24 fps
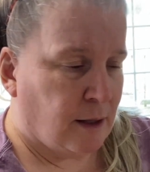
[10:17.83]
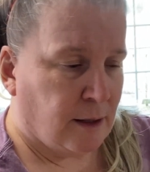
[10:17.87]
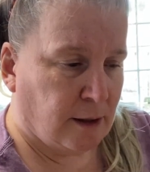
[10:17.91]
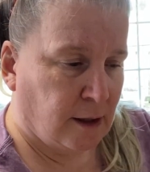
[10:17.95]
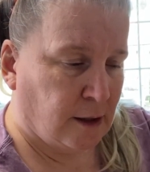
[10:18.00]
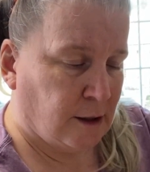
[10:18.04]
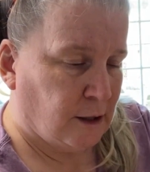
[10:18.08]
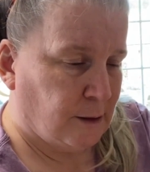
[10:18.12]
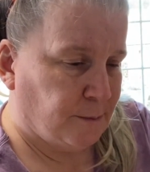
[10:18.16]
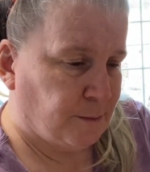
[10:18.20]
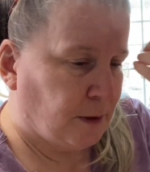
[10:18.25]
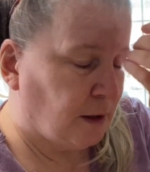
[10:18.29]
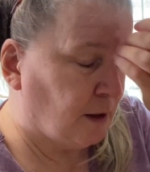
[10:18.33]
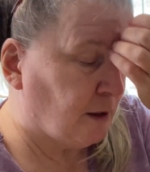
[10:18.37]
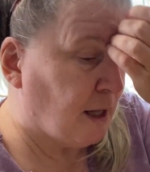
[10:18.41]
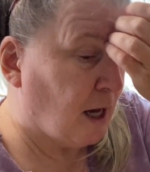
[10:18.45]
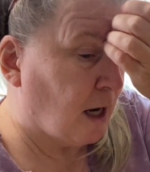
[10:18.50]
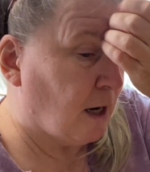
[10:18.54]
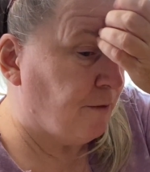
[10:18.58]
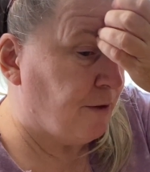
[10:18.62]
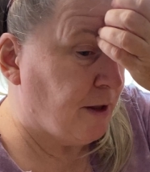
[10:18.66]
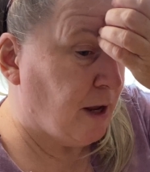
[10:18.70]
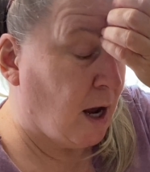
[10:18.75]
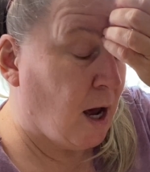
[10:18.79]
a lot
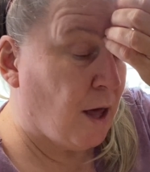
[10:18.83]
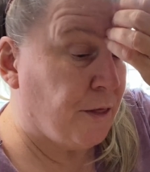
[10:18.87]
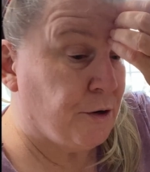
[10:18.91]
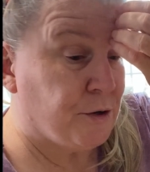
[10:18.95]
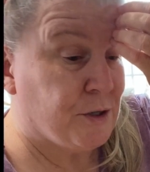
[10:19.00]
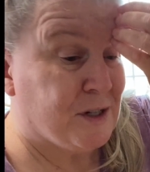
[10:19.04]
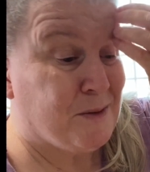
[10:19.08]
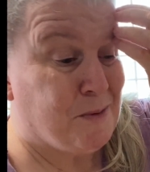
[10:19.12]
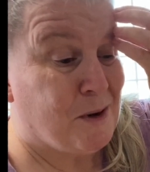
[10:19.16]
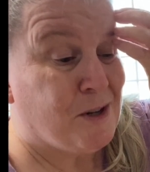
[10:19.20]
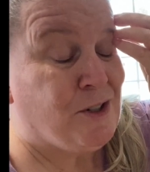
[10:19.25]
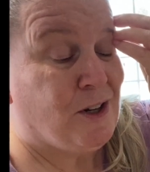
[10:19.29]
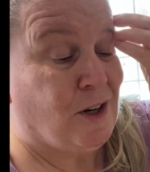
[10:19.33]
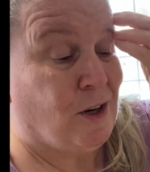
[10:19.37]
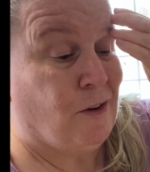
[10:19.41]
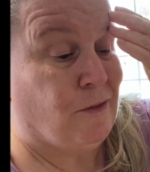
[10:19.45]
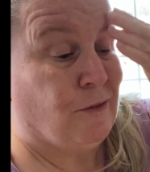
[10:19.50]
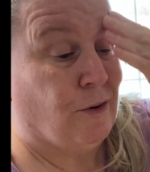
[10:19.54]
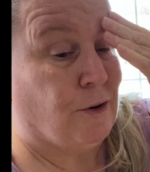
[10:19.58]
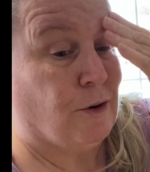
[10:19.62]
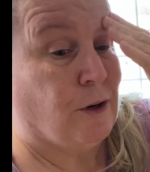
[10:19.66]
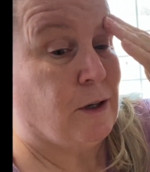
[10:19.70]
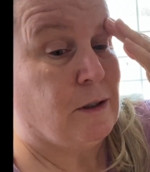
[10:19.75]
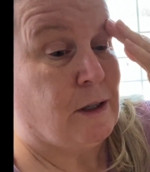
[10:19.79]
of the others, especially
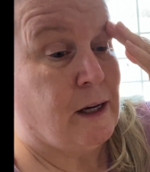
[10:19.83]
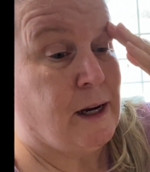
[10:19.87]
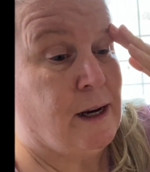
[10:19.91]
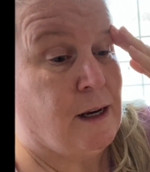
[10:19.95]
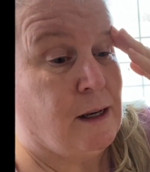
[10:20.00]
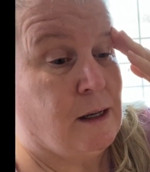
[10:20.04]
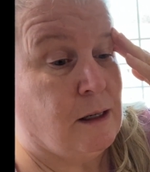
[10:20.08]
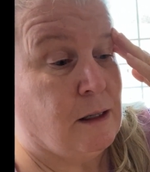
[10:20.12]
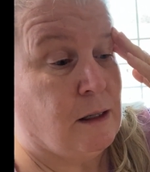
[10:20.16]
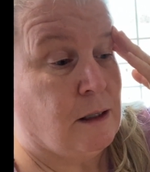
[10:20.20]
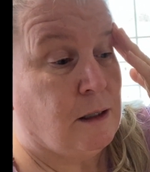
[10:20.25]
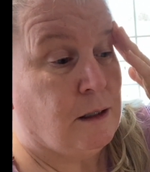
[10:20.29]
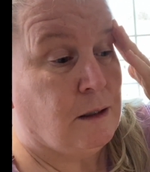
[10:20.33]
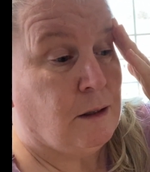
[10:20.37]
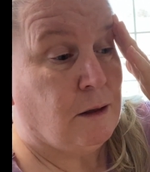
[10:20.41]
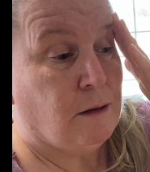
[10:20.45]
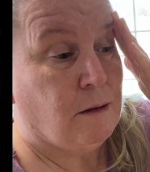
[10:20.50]
over in